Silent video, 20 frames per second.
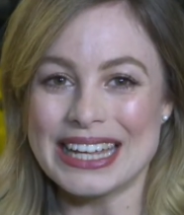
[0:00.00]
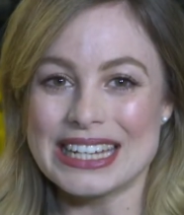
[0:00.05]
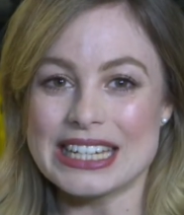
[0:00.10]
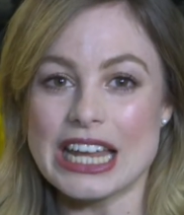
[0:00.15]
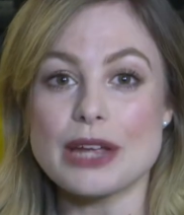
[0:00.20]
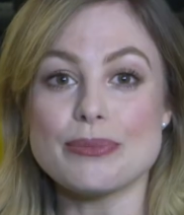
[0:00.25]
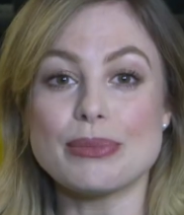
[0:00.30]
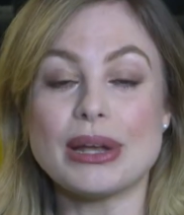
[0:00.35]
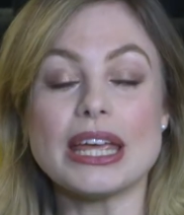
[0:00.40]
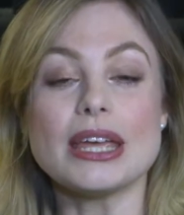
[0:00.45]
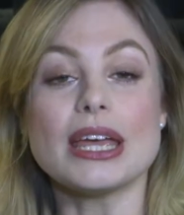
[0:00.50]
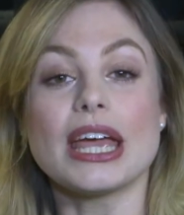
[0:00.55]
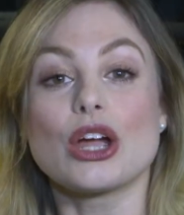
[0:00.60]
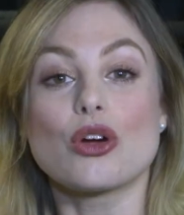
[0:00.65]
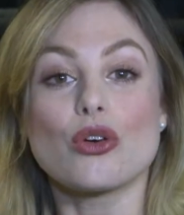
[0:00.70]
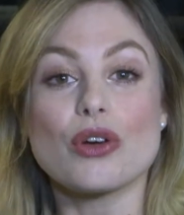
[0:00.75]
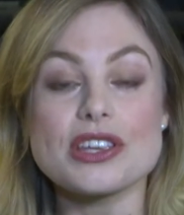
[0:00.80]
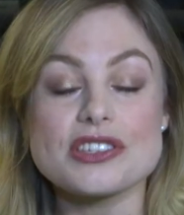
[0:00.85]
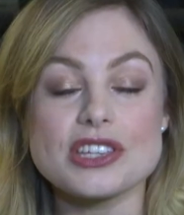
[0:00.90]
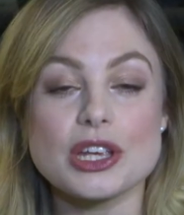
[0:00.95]
namely
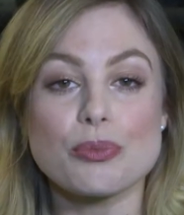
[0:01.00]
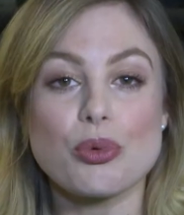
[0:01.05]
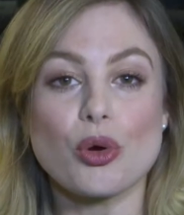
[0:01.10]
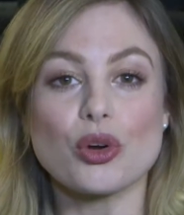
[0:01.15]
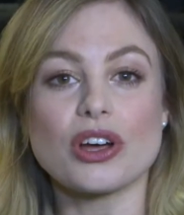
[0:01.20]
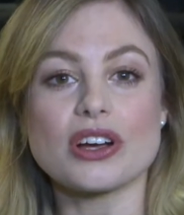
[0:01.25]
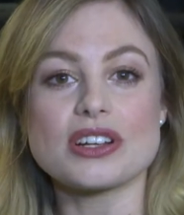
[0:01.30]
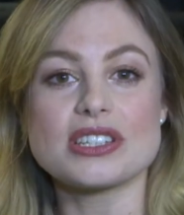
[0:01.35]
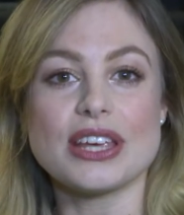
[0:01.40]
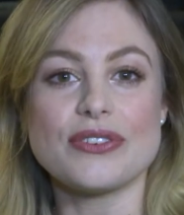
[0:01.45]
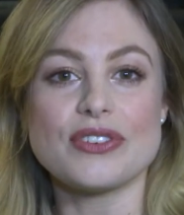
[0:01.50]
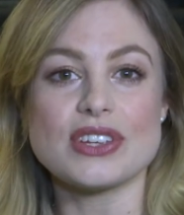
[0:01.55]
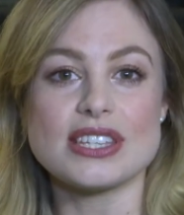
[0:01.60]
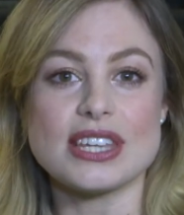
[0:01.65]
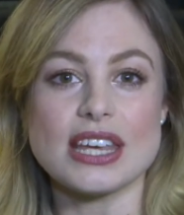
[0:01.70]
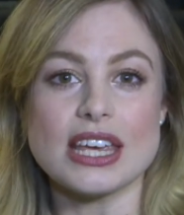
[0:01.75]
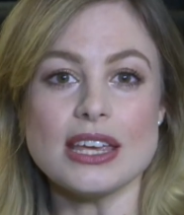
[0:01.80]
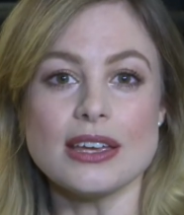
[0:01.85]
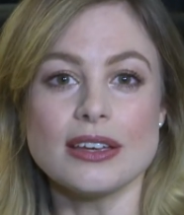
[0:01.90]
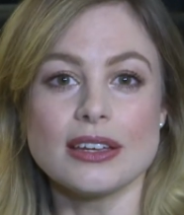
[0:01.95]
increasing
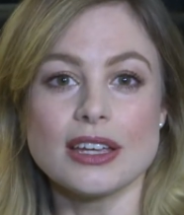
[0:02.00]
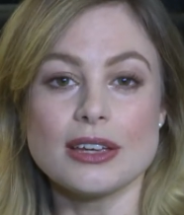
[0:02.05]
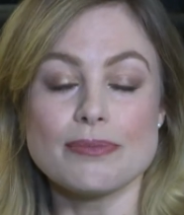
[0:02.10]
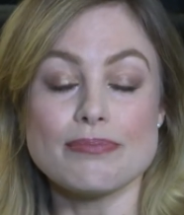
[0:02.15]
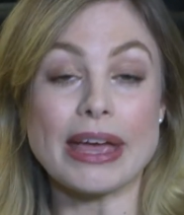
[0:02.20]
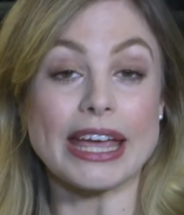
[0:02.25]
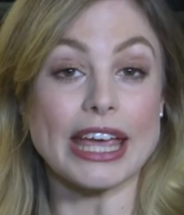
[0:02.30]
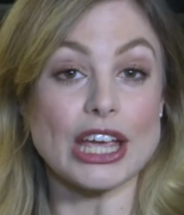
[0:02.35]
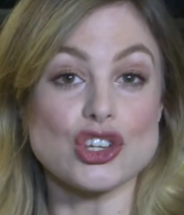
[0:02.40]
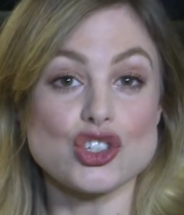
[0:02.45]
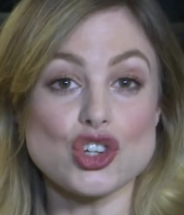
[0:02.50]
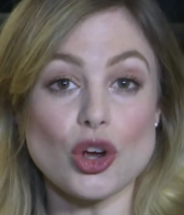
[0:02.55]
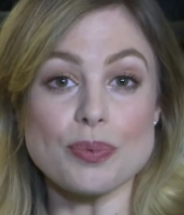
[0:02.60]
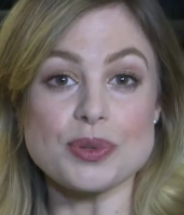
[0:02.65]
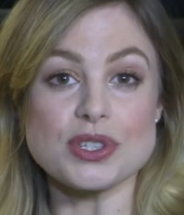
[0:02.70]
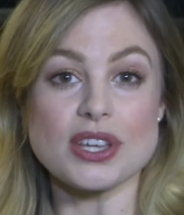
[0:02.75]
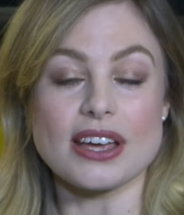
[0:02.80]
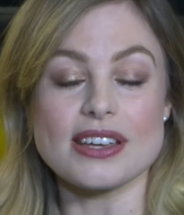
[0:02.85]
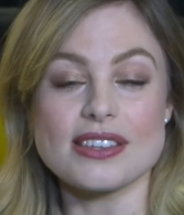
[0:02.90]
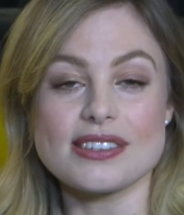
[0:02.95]
productivity, making job
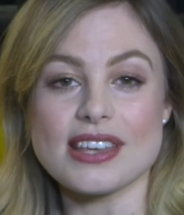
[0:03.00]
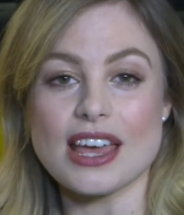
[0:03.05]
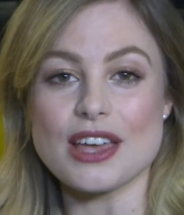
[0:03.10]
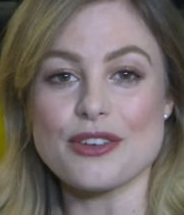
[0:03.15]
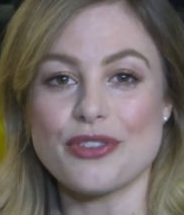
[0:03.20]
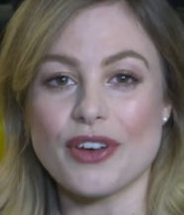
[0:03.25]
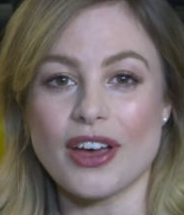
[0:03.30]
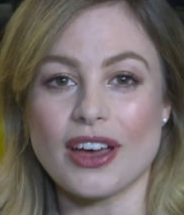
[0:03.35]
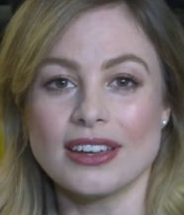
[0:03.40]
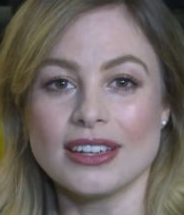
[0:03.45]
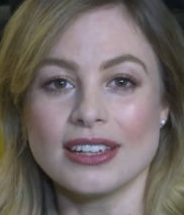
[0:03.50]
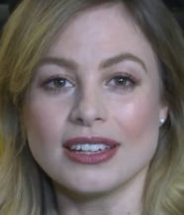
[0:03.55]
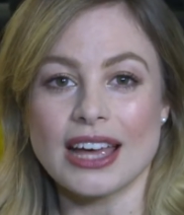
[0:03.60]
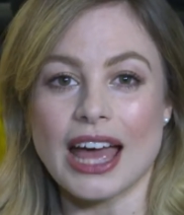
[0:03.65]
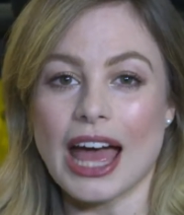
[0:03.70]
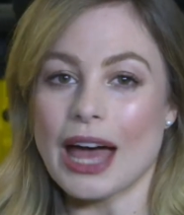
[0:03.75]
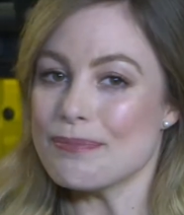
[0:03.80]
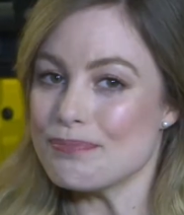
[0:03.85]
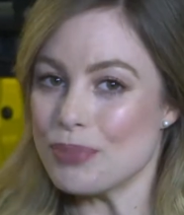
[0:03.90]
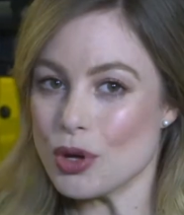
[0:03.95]
sites safer,
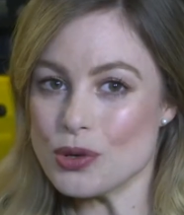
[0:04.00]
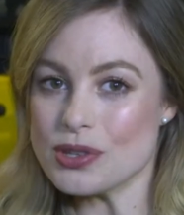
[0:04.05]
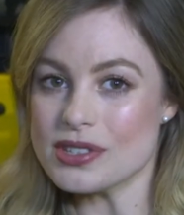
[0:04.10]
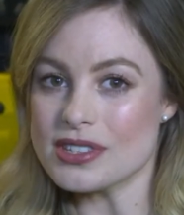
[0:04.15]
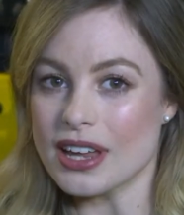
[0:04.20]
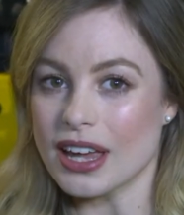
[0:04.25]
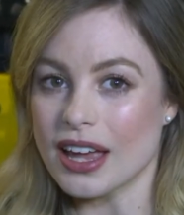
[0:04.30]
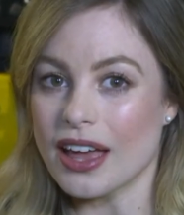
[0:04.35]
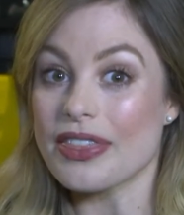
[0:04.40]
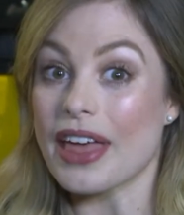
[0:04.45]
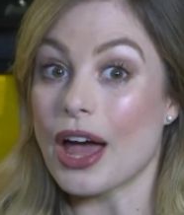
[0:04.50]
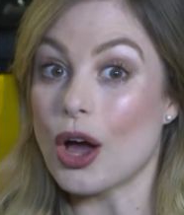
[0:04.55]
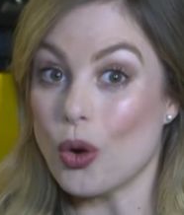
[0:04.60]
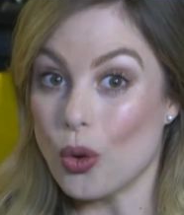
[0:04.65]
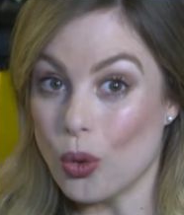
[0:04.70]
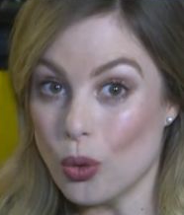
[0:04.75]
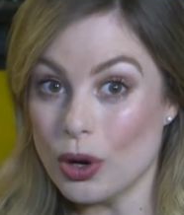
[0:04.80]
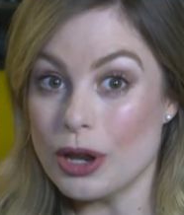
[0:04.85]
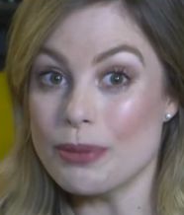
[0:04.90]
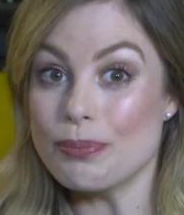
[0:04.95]
and boosting that
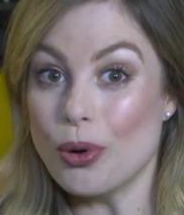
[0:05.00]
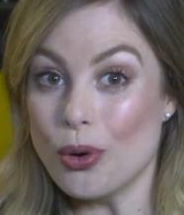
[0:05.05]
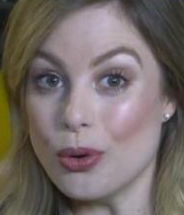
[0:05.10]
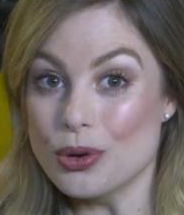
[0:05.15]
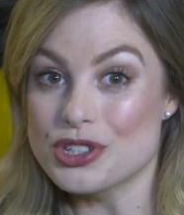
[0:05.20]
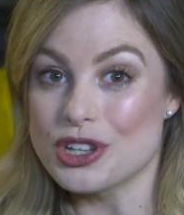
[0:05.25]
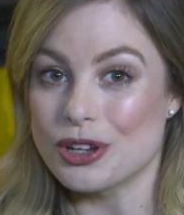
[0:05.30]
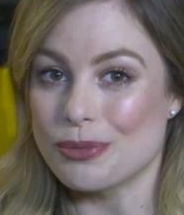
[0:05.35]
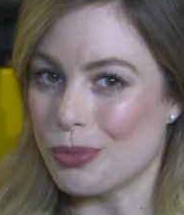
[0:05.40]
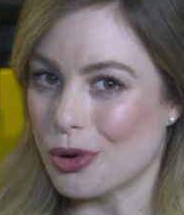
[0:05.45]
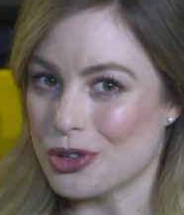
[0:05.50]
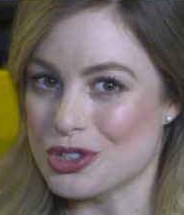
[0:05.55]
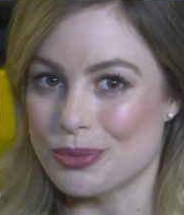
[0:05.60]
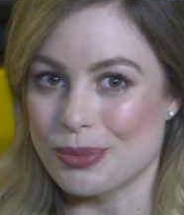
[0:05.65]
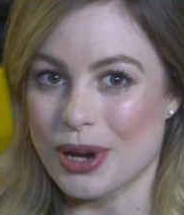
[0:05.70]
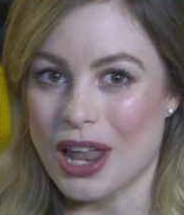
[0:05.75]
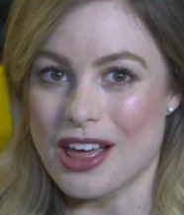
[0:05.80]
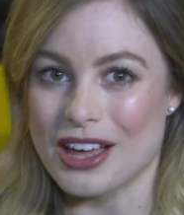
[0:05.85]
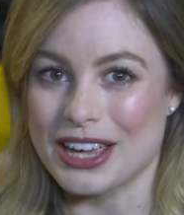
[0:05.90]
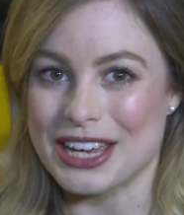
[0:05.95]
all-important
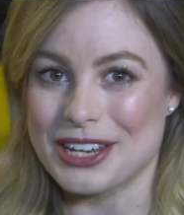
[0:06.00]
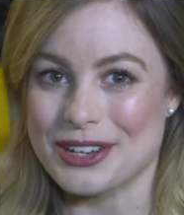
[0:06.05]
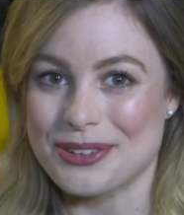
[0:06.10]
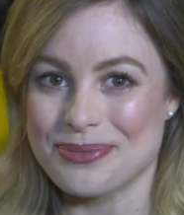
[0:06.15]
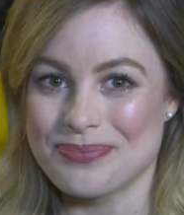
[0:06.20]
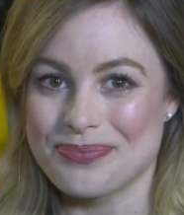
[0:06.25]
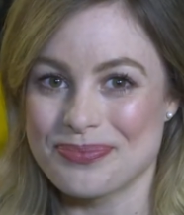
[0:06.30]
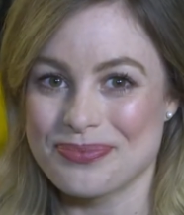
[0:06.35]
bottom line.